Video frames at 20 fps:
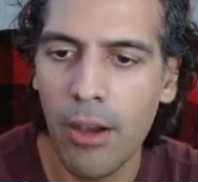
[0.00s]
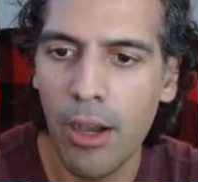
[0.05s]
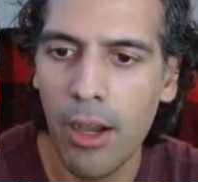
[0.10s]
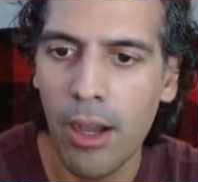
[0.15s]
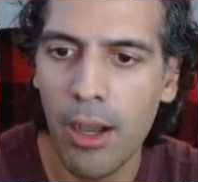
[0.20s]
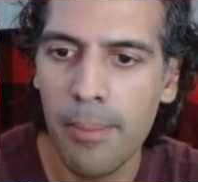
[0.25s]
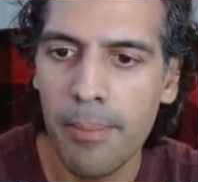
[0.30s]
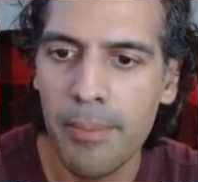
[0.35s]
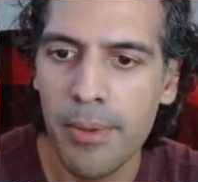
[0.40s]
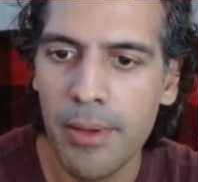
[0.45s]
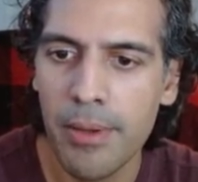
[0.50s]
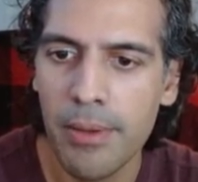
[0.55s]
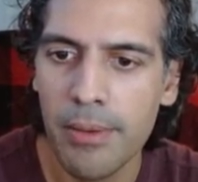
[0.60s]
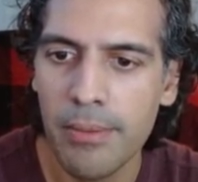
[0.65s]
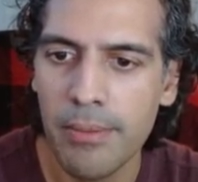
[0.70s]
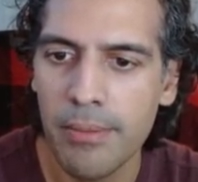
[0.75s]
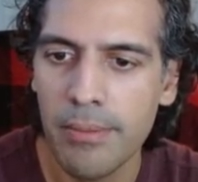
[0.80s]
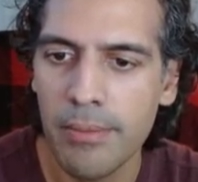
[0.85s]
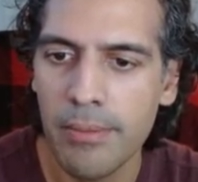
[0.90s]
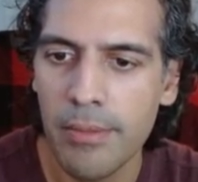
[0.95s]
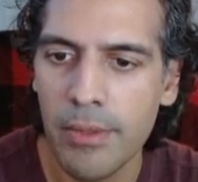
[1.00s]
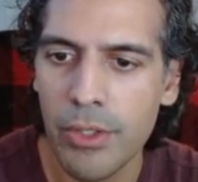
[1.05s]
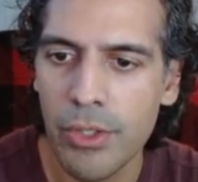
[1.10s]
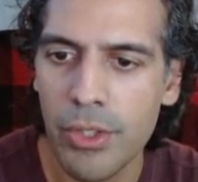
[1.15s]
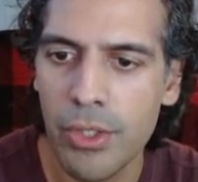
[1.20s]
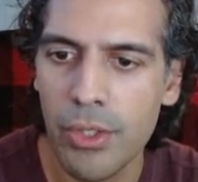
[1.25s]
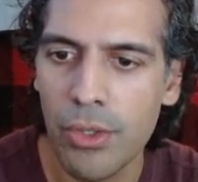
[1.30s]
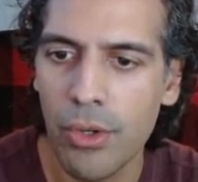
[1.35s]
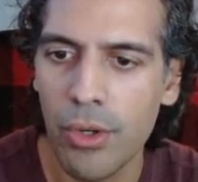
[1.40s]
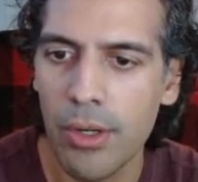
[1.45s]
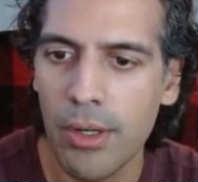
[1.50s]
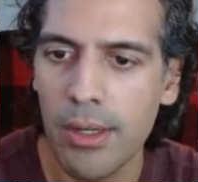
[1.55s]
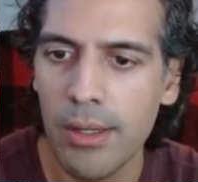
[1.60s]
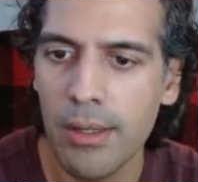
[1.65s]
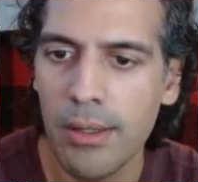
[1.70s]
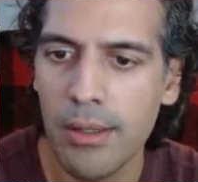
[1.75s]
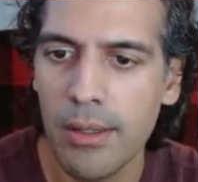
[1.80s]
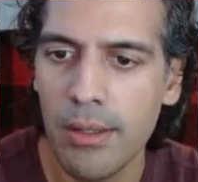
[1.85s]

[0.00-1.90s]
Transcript: op store